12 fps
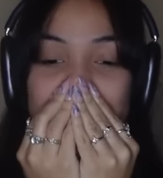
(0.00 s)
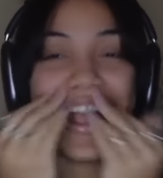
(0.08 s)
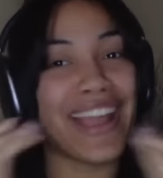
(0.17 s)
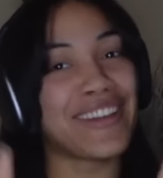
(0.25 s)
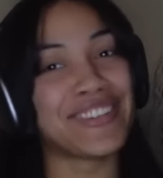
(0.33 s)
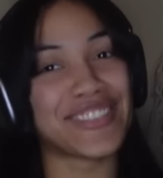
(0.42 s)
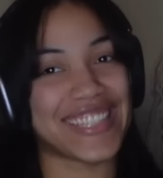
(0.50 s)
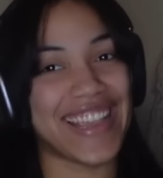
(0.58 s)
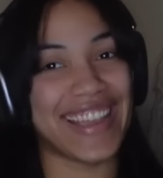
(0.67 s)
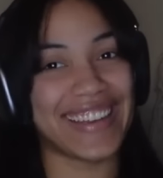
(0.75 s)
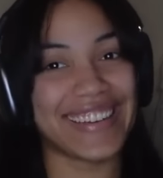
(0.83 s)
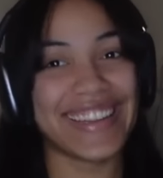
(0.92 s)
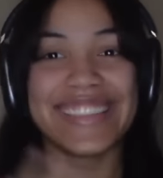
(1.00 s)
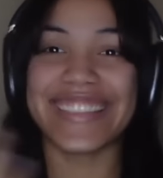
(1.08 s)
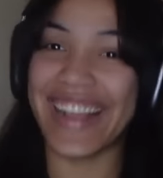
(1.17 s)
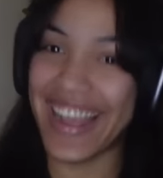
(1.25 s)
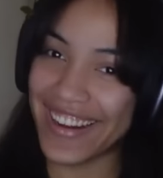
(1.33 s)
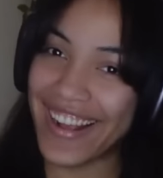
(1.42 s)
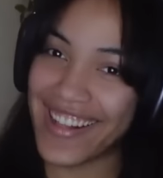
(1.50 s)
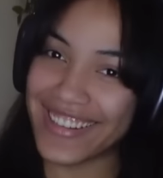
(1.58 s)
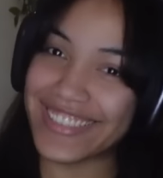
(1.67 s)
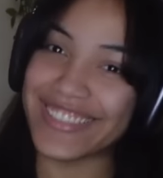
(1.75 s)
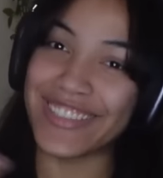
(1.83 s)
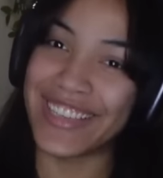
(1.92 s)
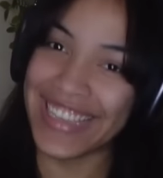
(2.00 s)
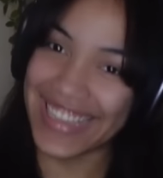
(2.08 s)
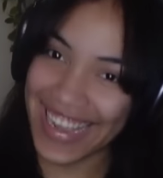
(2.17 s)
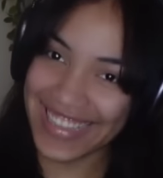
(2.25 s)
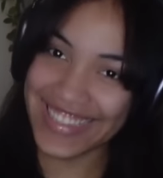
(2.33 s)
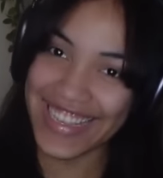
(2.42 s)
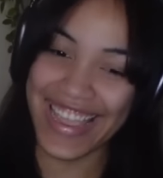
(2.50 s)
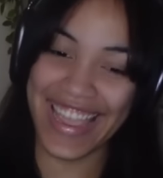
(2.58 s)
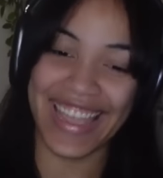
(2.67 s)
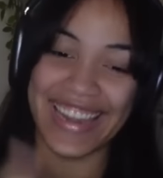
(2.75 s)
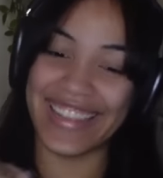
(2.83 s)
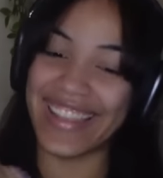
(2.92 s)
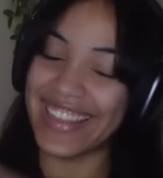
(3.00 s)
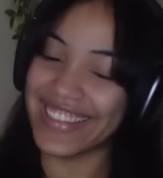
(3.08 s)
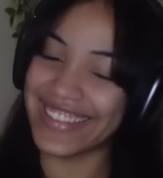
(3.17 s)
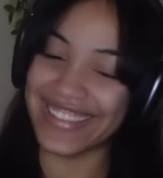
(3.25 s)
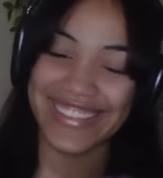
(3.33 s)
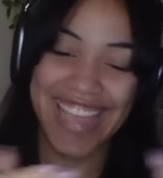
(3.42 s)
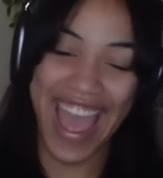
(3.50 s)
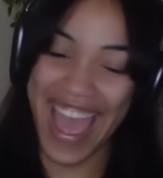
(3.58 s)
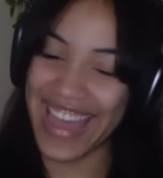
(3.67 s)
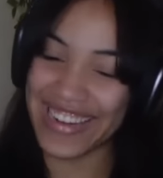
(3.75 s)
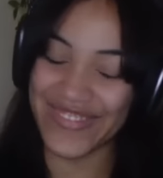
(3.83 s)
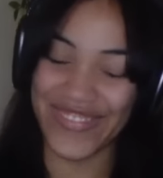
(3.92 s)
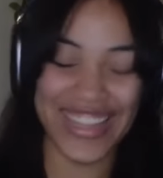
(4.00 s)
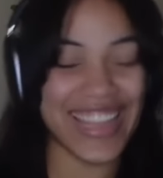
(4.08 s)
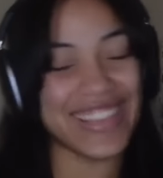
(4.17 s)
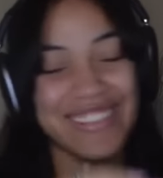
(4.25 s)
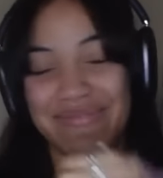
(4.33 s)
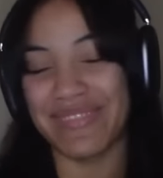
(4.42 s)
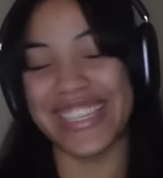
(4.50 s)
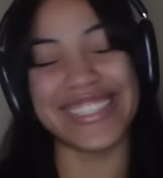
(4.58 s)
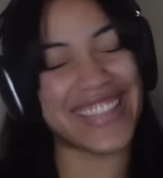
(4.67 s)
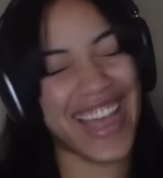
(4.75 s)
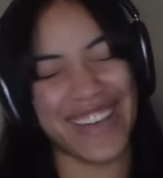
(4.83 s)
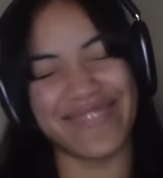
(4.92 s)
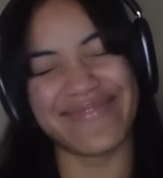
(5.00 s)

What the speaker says: Like, I understand. He's a gynecologist, so he gets it. And that, Dad, but like, please stop.